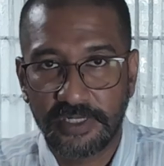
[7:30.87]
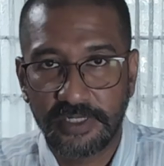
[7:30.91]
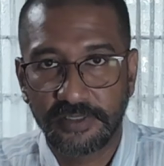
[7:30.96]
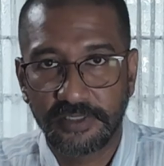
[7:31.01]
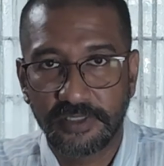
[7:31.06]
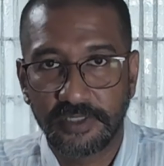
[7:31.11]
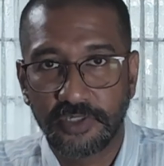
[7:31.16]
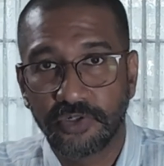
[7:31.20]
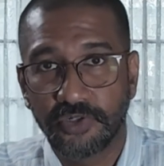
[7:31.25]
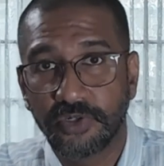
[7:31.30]

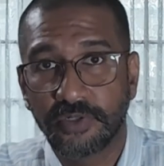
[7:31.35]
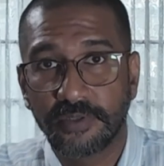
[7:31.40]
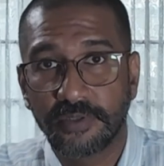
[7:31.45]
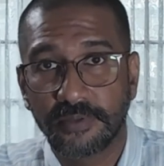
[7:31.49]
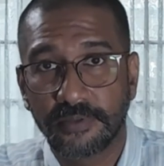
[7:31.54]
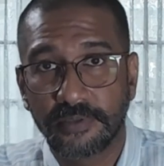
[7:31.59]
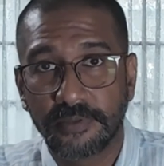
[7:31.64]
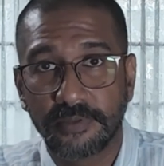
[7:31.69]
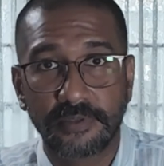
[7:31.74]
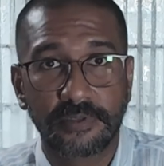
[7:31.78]
lines are good,
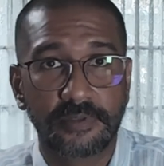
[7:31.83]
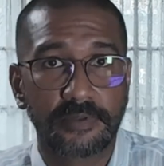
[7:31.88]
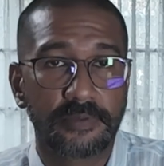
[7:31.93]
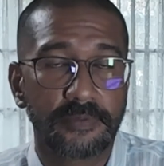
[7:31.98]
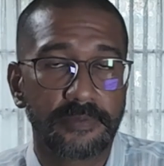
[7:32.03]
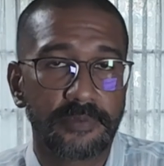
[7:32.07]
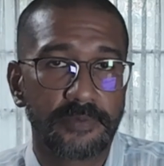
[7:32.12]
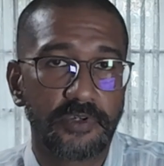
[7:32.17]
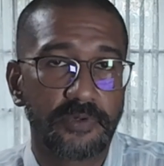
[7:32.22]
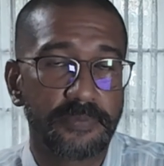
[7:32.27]

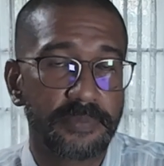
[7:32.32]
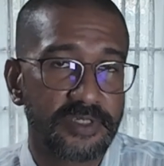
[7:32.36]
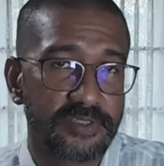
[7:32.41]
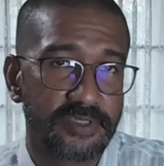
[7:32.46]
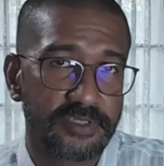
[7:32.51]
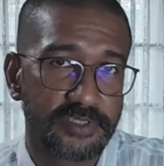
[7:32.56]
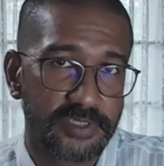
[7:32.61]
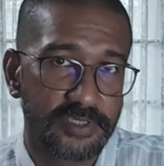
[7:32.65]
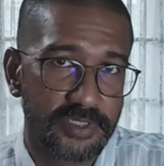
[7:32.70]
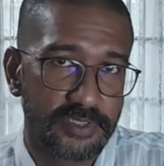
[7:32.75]
your
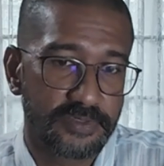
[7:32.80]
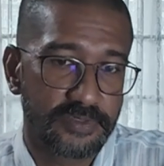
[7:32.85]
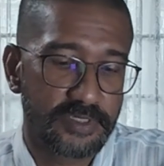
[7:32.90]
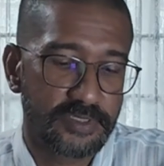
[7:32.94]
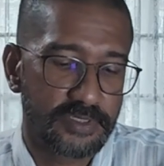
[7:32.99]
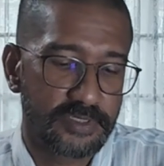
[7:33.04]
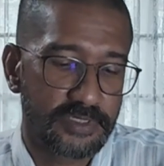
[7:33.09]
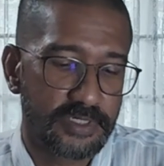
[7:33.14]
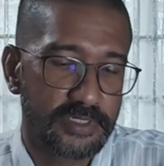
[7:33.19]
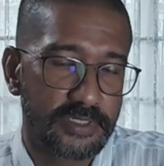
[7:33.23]
messaging is
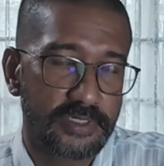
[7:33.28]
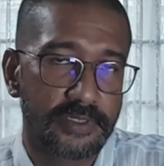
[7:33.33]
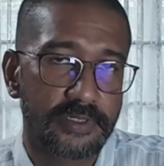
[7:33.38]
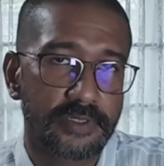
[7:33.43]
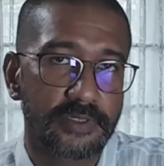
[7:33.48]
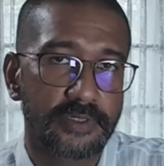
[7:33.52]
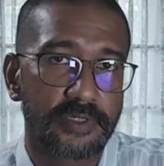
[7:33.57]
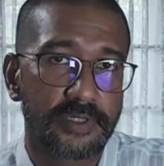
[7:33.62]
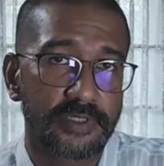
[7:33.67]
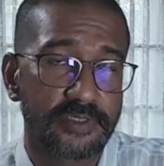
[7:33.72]
resonating,
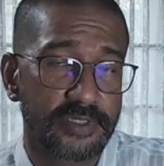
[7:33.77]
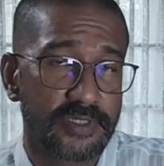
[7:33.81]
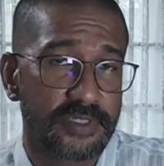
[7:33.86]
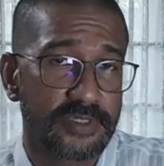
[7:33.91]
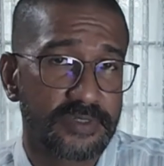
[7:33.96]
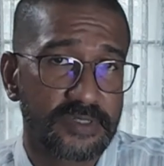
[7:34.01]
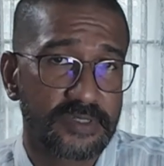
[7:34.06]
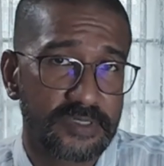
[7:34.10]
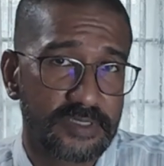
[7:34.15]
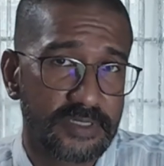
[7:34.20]
it's
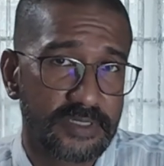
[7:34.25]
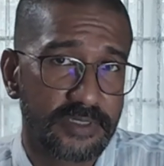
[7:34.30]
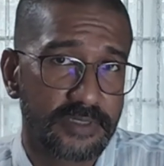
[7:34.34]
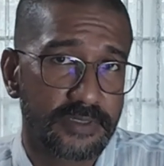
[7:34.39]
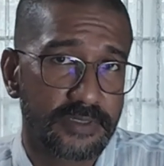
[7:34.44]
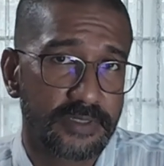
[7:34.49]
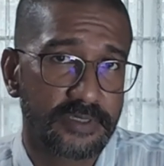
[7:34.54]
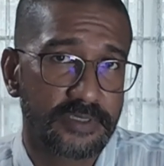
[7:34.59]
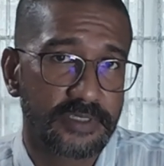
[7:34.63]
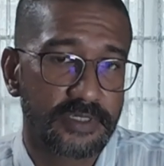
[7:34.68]
interesting,
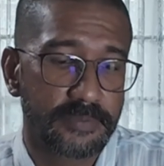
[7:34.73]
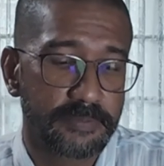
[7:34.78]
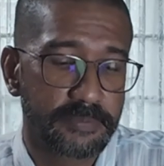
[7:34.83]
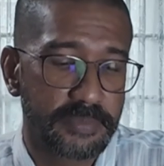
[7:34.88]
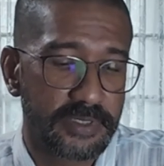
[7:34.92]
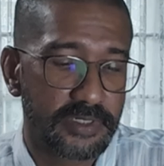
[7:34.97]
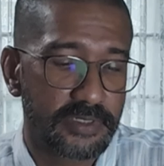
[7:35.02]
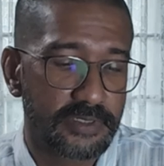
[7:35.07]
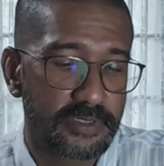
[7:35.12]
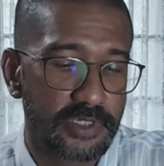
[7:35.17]
it's
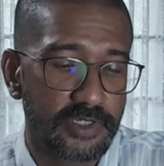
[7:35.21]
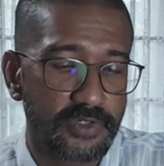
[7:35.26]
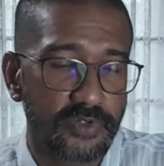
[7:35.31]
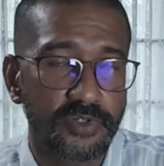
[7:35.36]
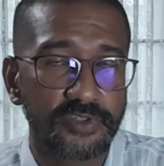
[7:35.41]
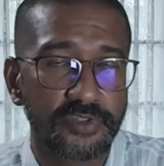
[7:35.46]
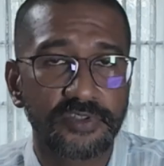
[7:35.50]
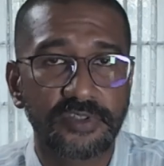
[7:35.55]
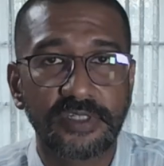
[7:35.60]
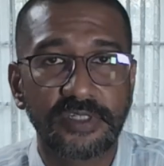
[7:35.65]
compelling. It
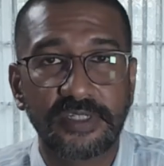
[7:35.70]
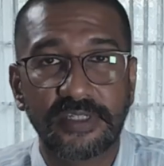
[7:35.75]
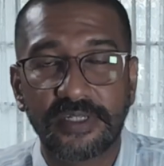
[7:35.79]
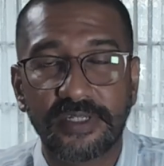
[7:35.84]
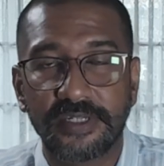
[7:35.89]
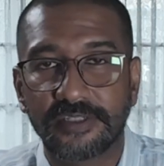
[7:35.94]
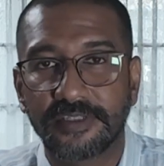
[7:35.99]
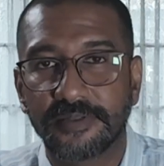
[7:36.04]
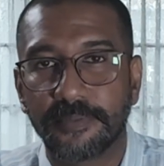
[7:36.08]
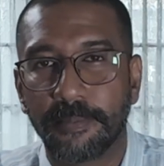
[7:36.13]
also
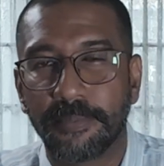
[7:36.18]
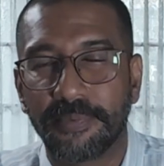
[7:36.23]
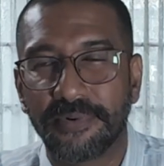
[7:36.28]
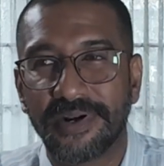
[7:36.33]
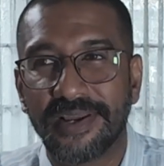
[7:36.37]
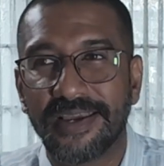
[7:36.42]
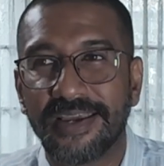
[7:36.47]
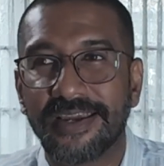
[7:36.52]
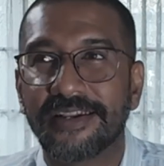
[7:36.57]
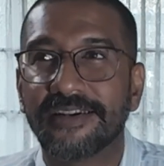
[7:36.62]
indicates
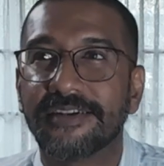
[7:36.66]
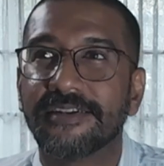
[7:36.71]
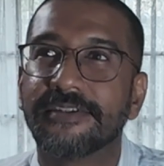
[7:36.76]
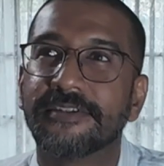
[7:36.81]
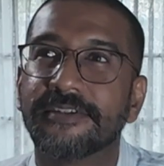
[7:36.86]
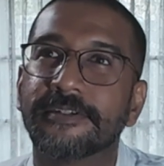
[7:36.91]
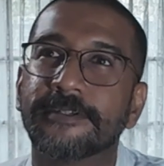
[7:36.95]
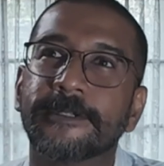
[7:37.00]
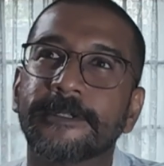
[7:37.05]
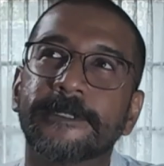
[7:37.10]
brand